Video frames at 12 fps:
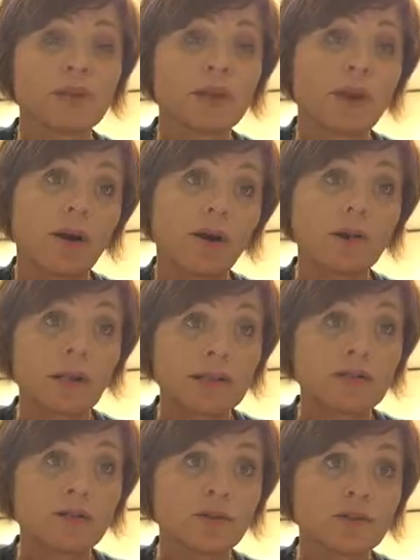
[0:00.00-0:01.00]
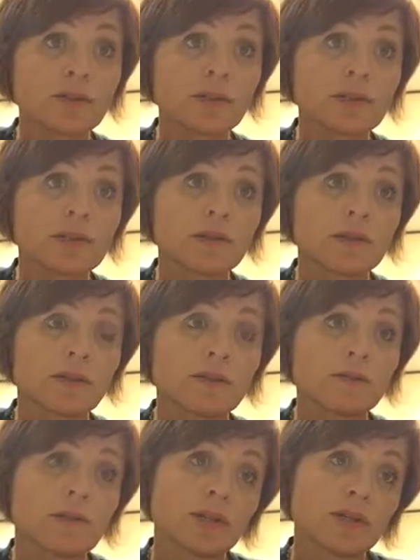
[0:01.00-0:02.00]
in our classrooms, and to
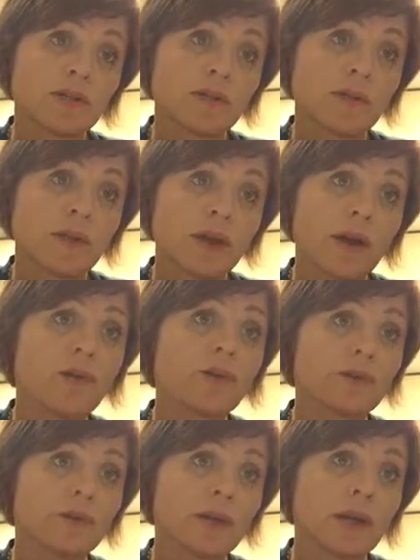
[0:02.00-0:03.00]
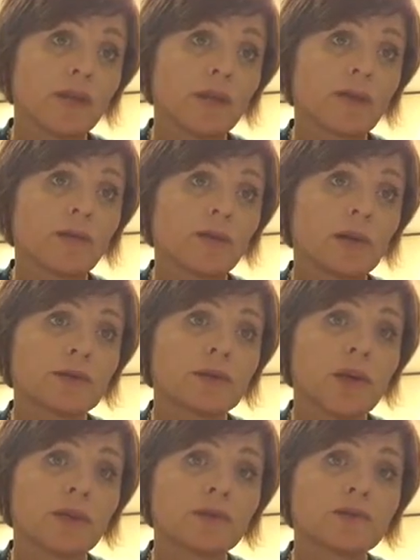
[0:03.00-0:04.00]
make sure that they are learning and that they're being
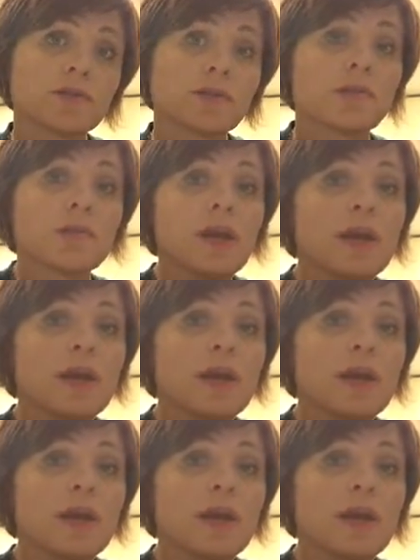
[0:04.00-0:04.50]
challenged. So